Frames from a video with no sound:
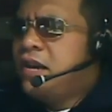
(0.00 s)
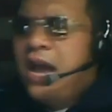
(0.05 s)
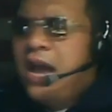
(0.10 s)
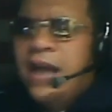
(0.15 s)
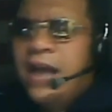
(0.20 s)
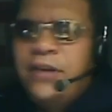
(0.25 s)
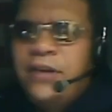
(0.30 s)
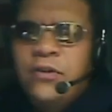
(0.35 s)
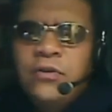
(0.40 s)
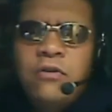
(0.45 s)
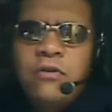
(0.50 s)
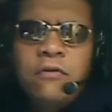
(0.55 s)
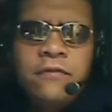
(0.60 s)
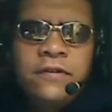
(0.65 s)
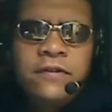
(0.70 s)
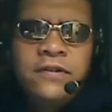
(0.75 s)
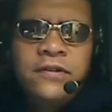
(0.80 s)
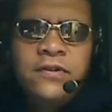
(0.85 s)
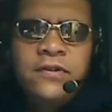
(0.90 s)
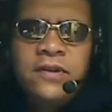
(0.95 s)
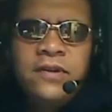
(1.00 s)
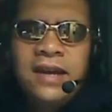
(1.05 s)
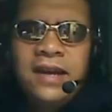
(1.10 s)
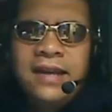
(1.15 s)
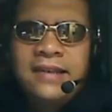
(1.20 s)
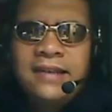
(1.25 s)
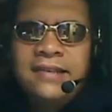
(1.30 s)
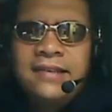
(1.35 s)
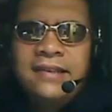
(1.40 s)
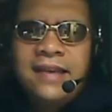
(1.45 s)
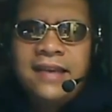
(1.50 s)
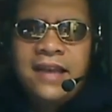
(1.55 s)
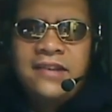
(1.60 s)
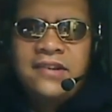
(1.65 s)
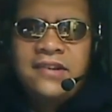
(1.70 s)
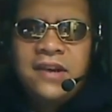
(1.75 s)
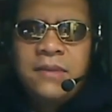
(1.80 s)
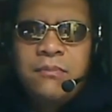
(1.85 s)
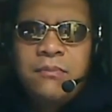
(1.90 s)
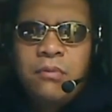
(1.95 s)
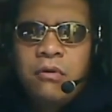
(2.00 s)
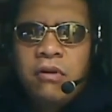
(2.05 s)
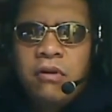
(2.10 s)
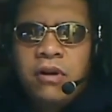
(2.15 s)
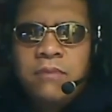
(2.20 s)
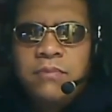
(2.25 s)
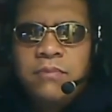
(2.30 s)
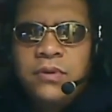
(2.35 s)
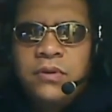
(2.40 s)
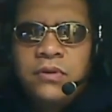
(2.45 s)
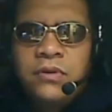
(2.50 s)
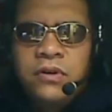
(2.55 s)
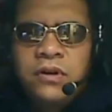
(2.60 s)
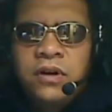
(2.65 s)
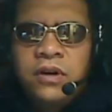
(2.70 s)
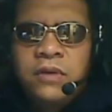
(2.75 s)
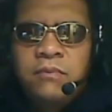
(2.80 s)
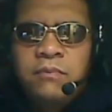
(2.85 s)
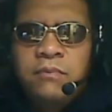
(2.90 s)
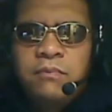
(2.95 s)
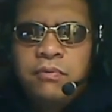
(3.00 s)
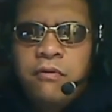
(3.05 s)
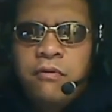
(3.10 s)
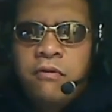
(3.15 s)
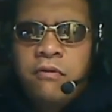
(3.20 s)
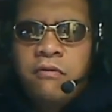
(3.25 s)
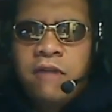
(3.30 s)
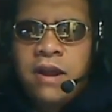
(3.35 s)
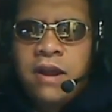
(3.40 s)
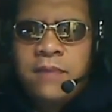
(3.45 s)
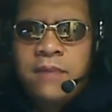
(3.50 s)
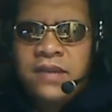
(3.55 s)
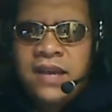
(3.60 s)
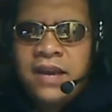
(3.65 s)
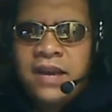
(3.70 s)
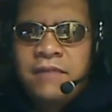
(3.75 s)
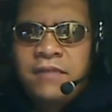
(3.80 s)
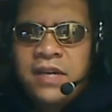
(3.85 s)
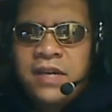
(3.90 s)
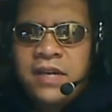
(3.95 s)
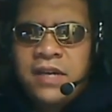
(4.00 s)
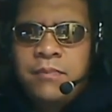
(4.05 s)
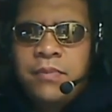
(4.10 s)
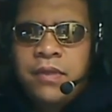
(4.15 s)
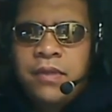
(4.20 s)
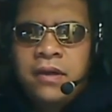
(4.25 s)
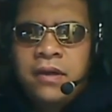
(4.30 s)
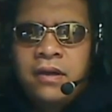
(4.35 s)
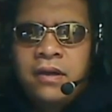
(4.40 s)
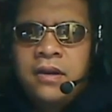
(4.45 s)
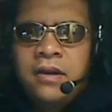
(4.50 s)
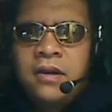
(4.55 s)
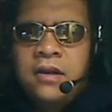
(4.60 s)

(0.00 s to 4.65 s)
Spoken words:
I don't know if he's using like SketchUp or a computer program to kind of keep the